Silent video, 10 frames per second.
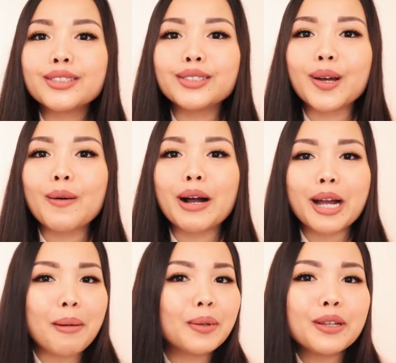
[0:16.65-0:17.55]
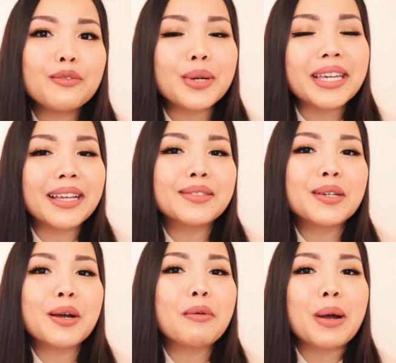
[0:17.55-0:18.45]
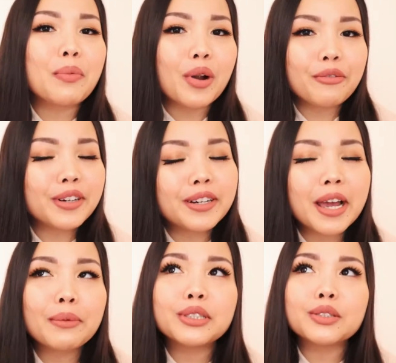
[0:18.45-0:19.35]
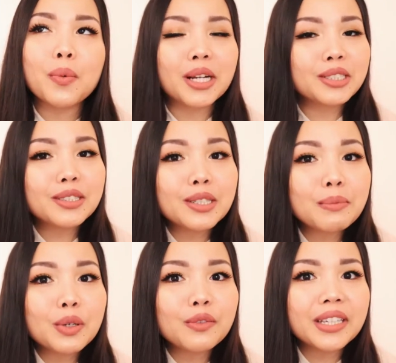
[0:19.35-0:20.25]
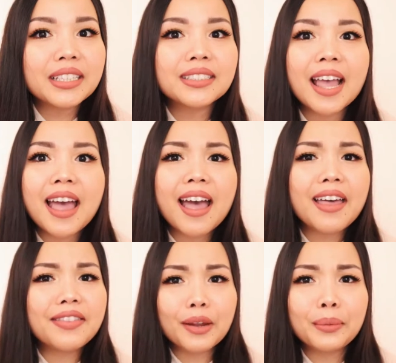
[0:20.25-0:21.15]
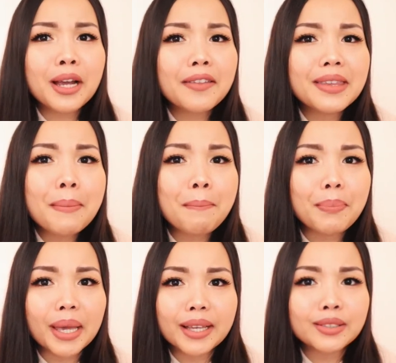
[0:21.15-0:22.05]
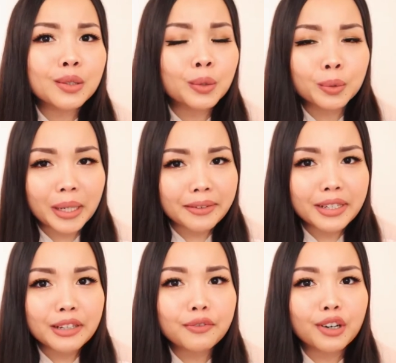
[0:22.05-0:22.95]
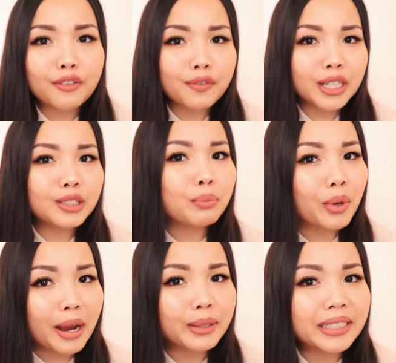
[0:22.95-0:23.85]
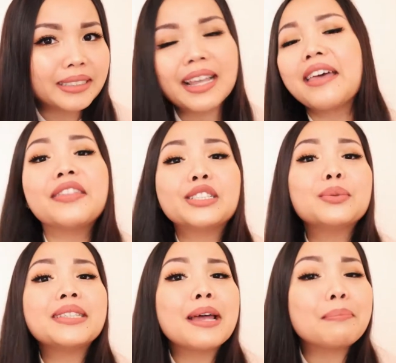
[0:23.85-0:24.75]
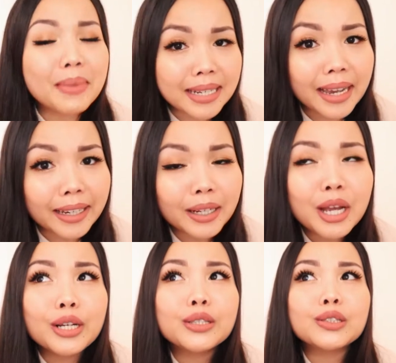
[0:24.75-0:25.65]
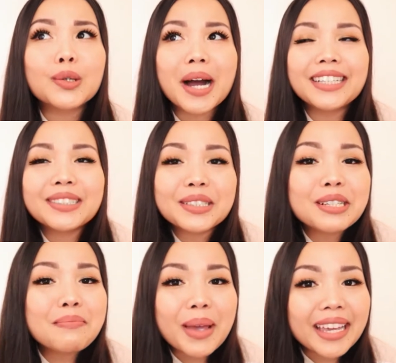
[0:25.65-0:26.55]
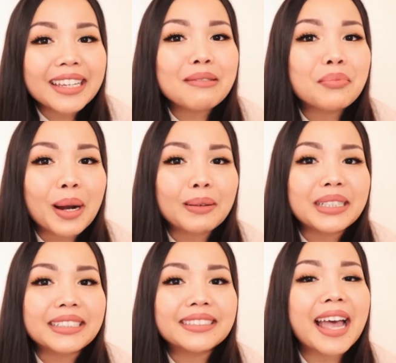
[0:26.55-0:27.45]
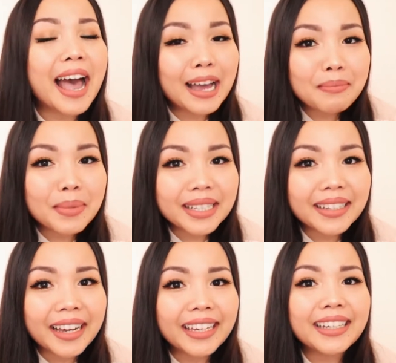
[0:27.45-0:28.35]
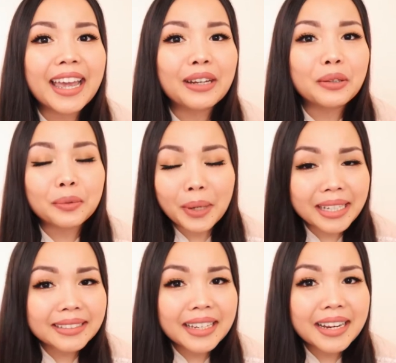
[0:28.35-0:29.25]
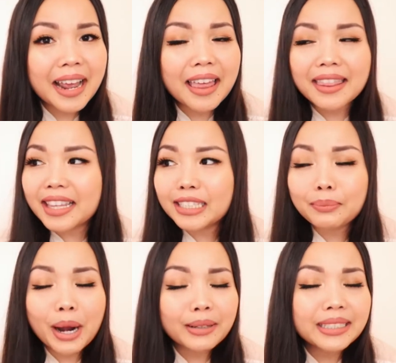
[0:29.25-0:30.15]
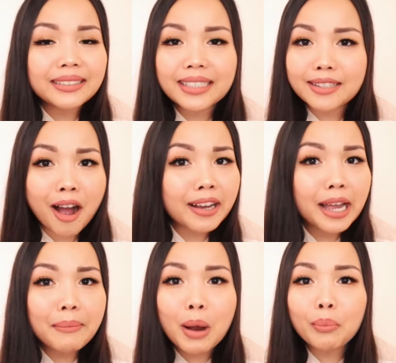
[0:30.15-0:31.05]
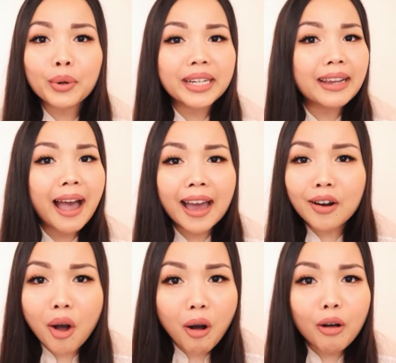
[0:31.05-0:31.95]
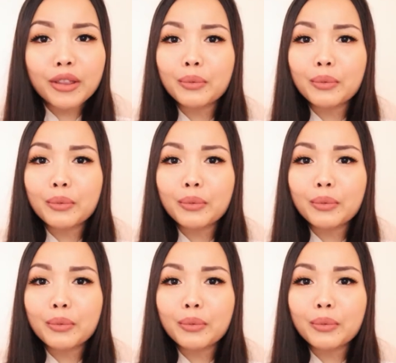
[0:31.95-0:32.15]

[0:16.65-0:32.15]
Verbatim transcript: So a couple of weekends ago, my boyfriend and I were just watching some movies and then we got the biggest craving for fudge brownies and this was at midnight. So I started baking brownies at midnight and granted these brownies did not come out pretty at all.